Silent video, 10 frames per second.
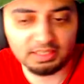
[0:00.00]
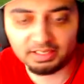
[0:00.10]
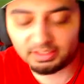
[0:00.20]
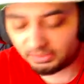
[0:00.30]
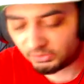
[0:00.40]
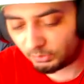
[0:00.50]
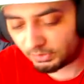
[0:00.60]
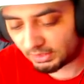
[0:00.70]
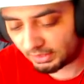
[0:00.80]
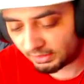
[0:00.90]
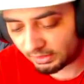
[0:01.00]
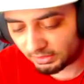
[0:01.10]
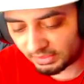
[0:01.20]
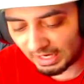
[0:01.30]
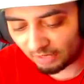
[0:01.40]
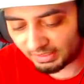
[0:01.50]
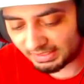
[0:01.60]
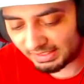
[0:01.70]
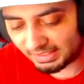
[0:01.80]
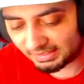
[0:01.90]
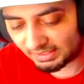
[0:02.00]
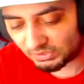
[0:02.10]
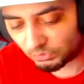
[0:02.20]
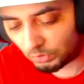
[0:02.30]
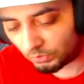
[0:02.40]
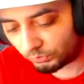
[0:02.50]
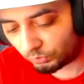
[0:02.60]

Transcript: so it's like guaranteed there's twelve